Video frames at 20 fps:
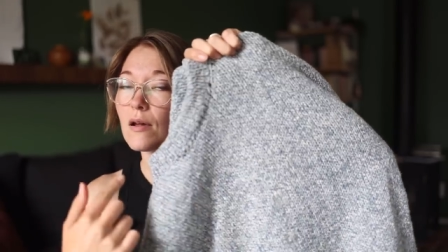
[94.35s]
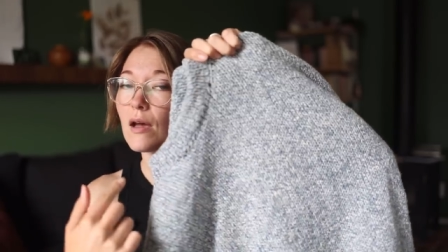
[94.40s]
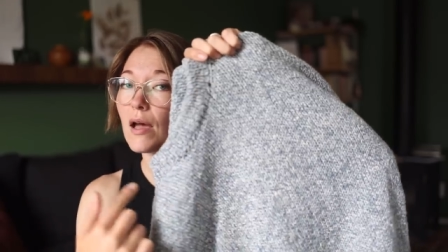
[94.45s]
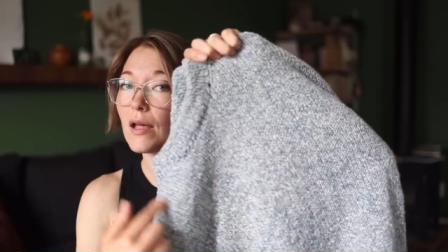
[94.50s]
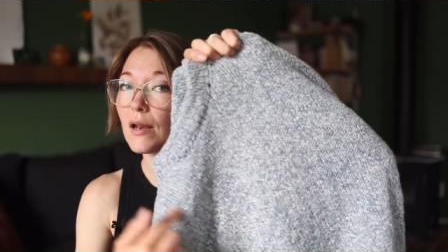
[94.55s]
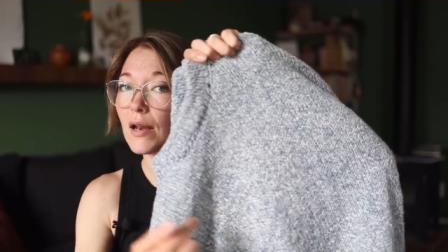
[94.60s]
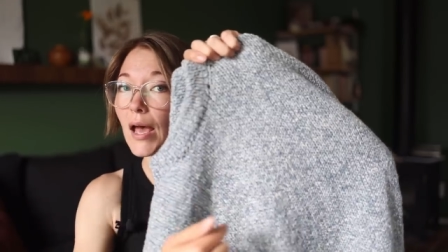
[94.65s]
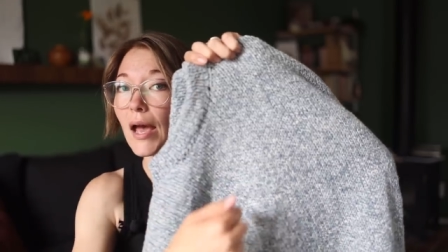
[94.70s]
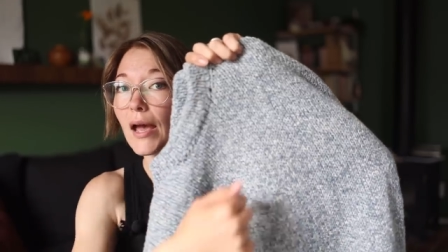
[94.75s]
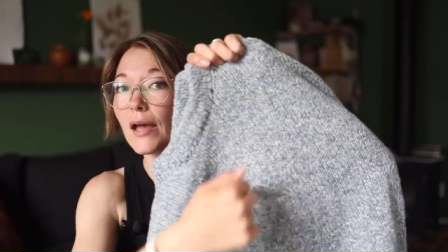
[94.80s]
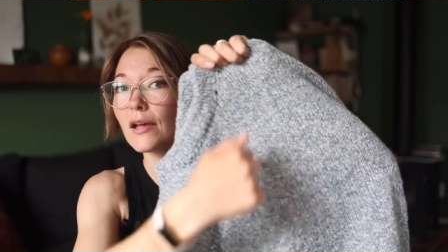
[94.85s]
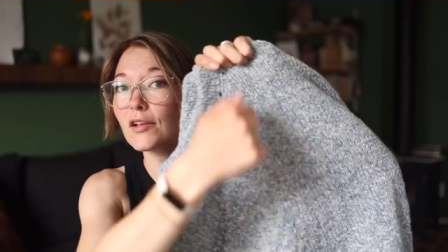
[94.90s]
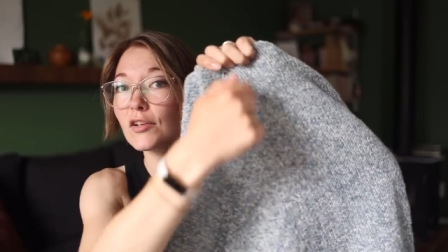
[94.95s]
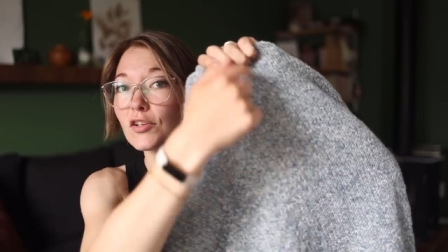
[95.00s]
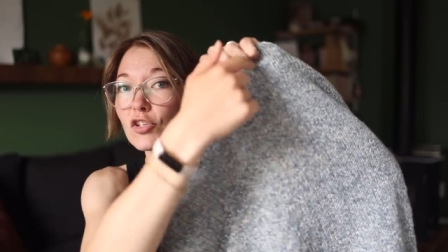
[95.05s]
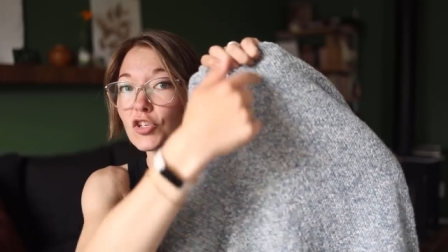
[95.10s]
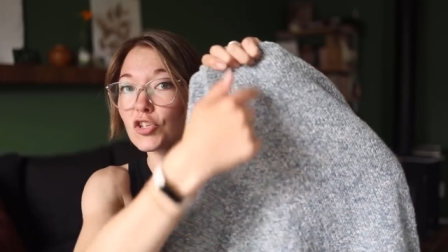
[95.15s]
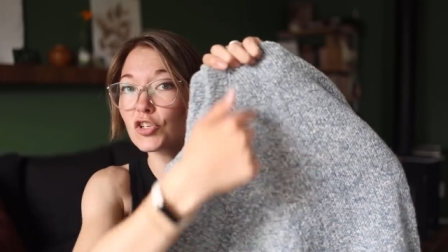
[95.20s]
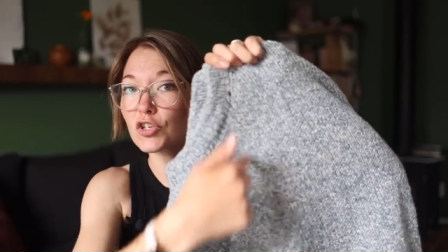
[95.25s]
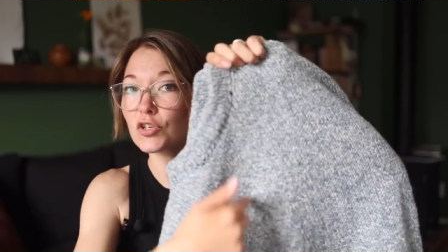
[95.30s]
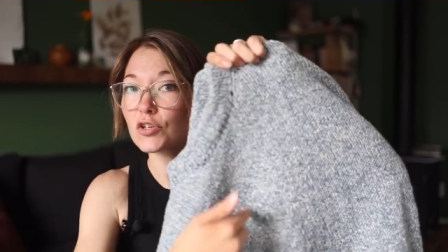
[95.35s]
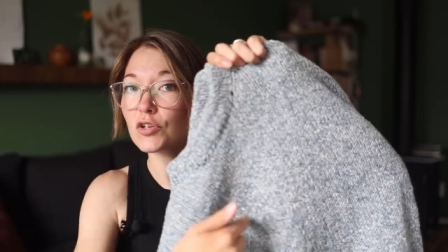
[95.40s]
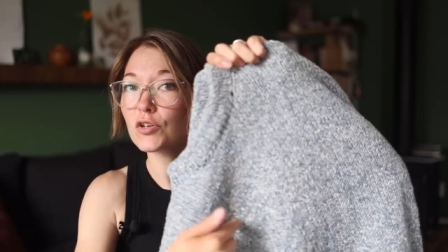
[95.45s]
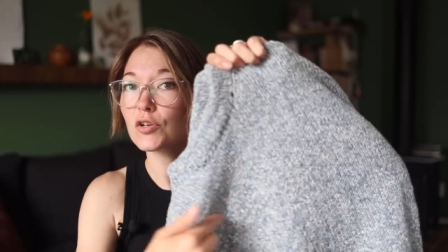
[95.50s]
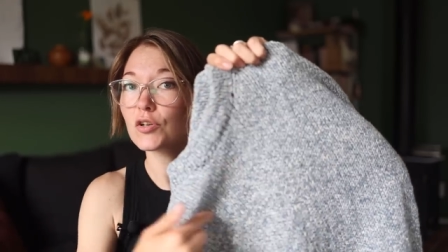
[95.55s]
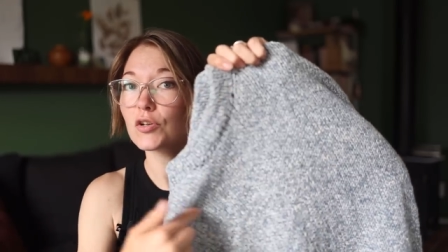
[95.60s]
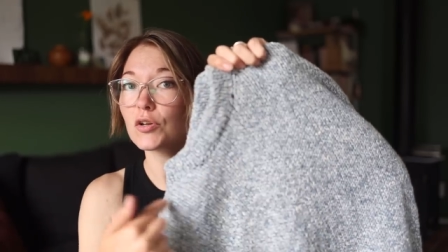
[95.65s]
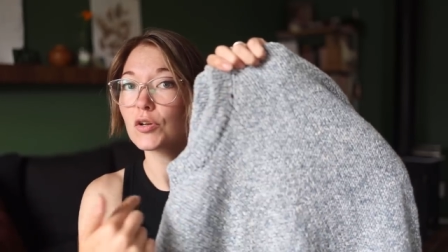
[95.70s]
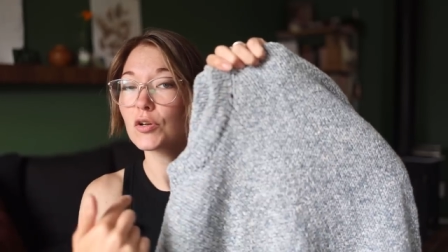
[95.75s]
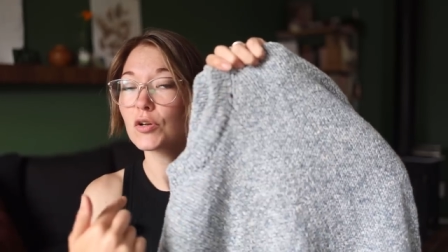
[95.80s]
an edge,
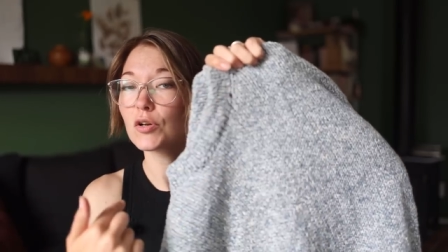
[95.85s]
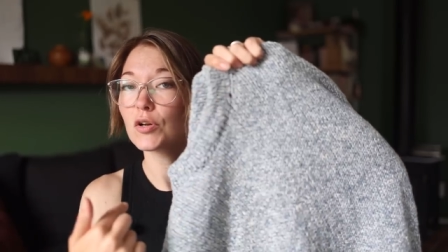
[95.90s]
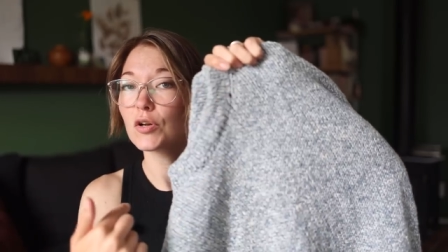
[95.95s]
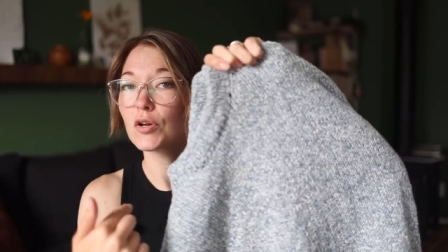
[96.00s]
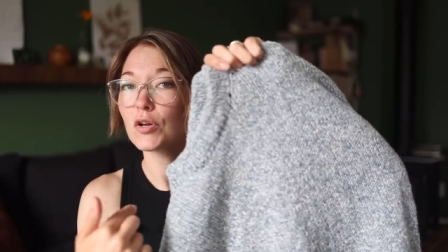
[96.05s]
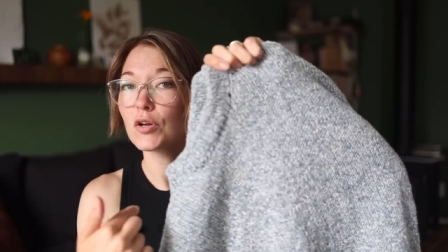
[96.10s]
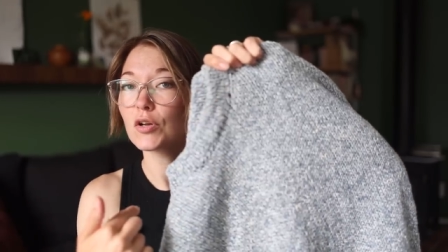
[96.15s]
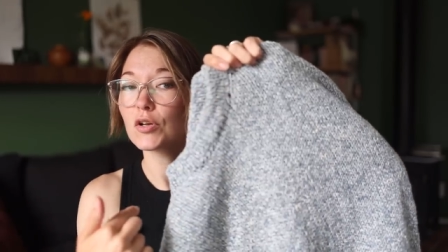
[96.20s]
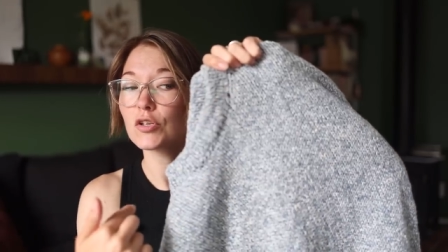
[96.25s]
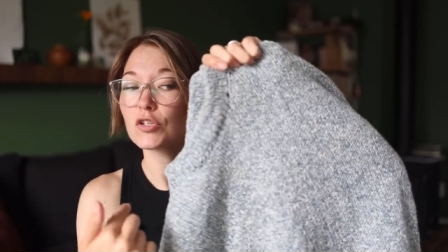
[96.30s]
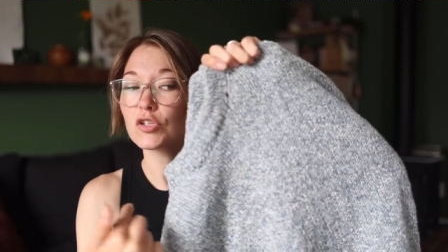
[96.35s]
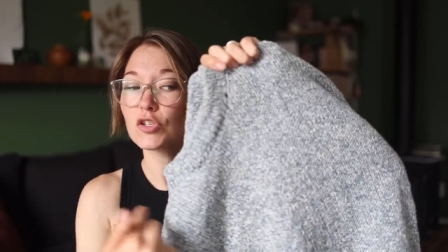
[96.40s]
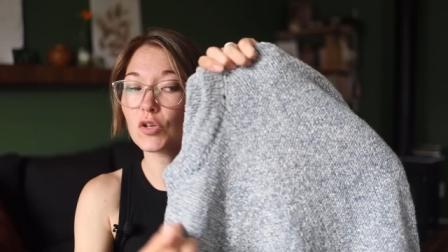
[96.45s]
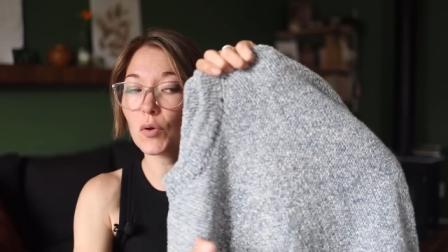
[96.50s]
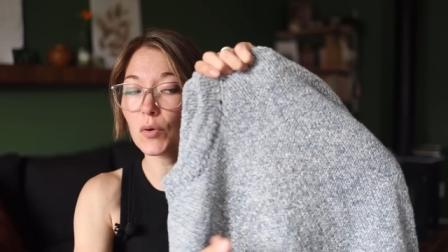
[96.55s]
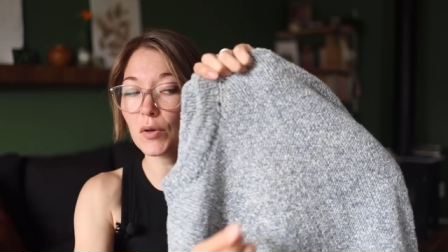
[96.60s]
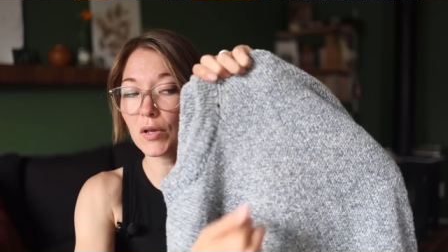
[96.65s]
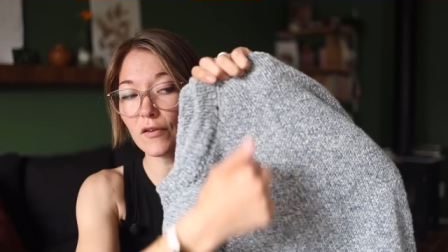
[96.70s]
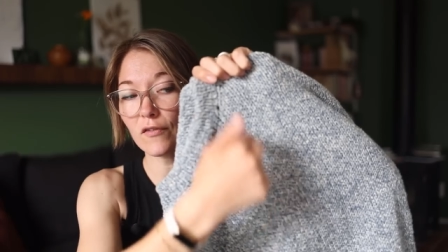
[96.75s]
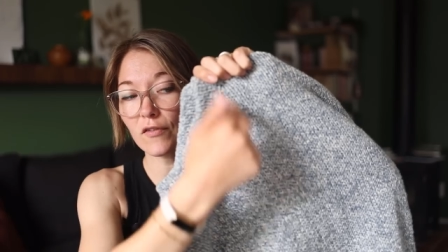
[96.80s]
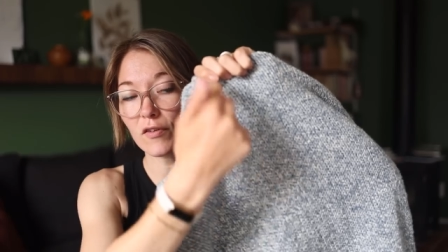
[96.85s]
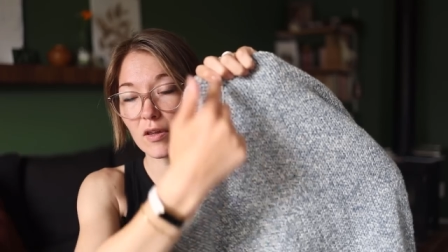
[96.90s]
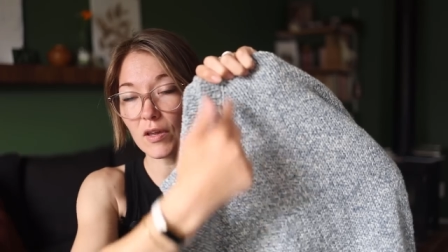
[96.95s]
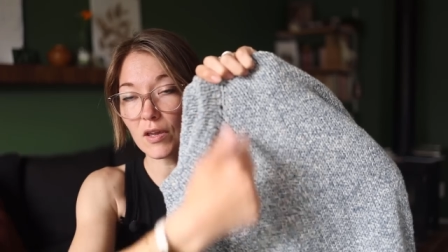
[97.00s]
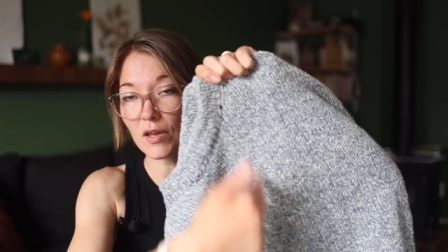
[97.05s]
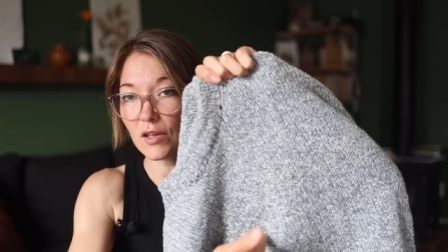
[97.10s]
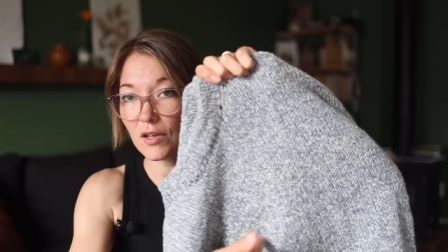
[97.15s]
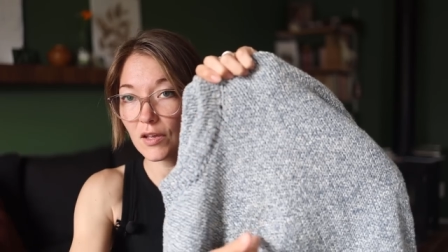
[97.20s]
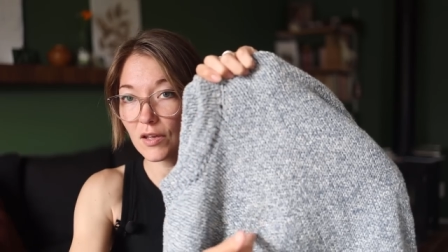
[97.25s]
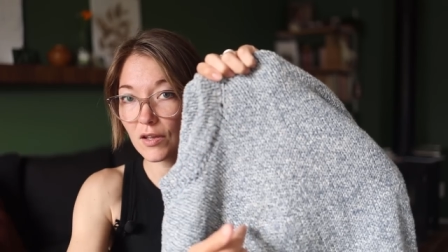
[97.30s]
sewing a V,